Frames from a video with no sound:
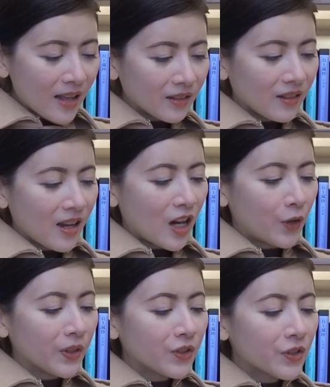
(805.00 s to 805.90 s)

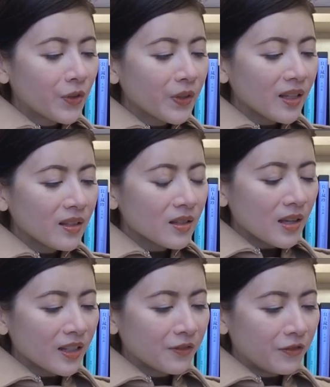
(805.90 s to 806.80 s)
Harry shook his
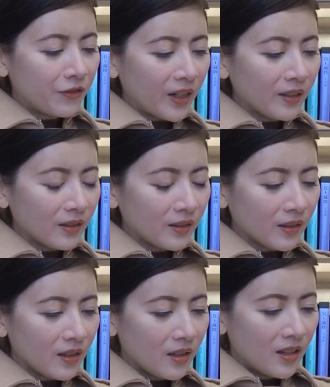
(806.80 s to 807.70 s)
head
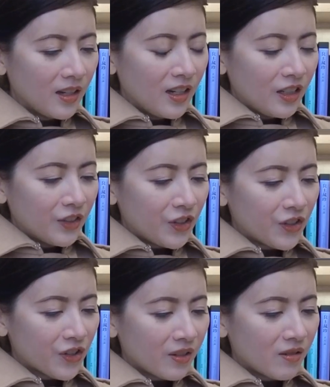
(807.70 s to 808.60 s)
violently to
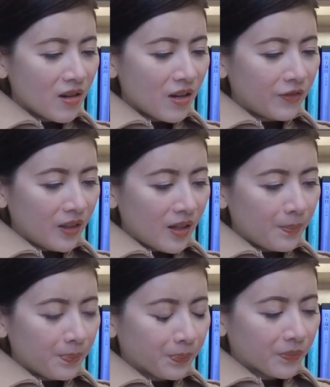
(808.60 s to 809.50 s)
shut Neville
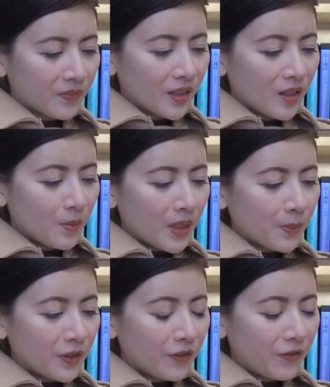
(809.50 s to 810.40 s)
up, but
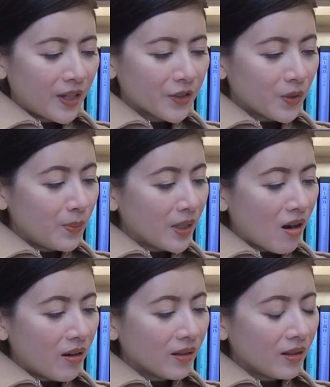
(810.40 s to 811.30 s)
Professor
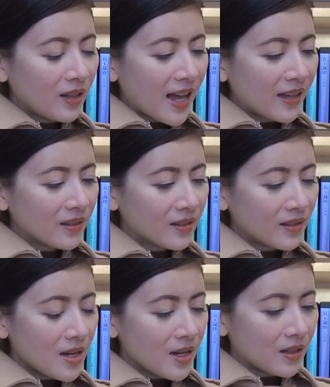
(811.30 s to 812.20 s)
McGonagall had
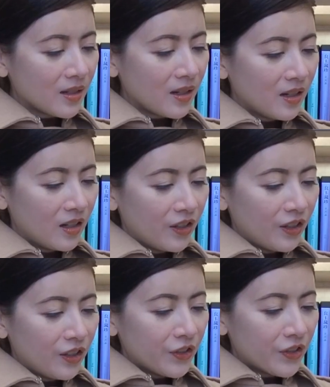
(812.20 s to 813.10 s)
seen.
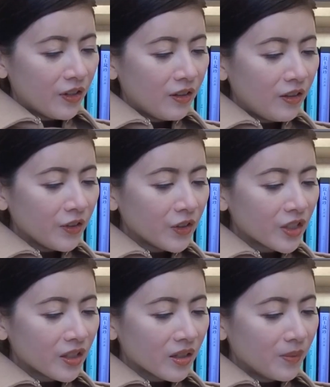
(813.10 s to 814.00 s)
She
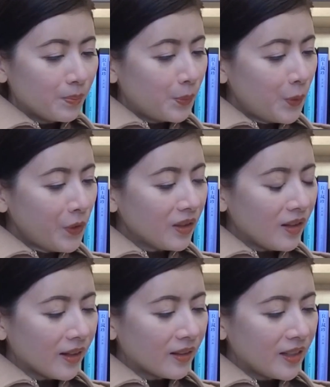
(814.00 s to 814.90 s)
looked more
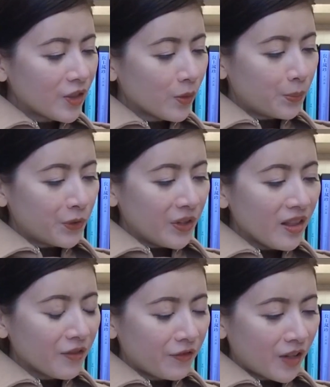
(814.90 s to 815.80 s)
likely to
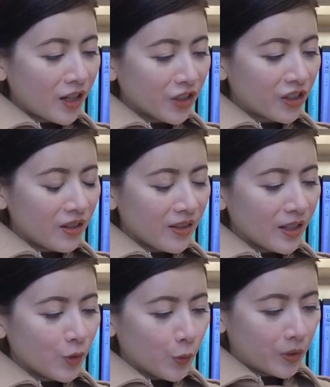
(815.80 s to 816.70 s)
breathe fire
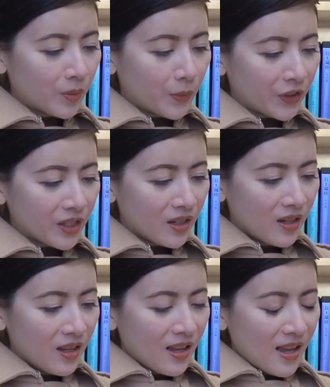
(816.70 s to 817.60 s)
than Norbert
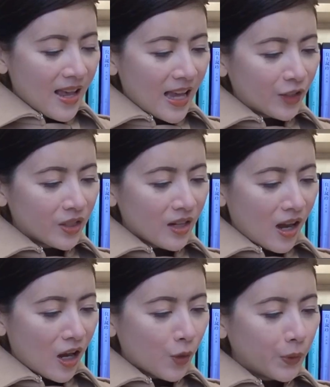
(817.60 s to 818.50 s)
as she
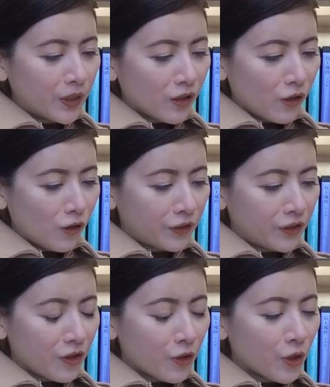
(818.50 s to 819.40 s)
towered over
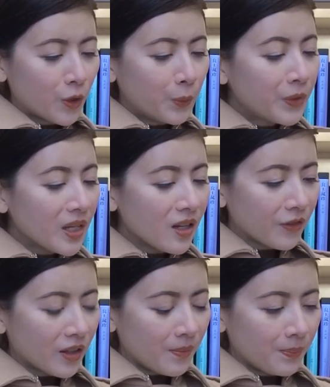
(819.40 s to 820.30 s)
the three
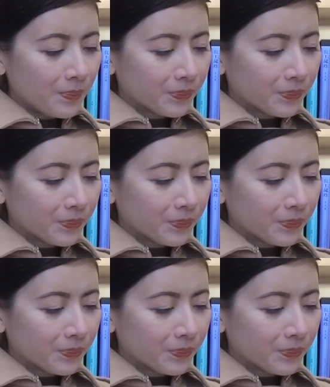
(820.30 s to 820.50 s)
of them.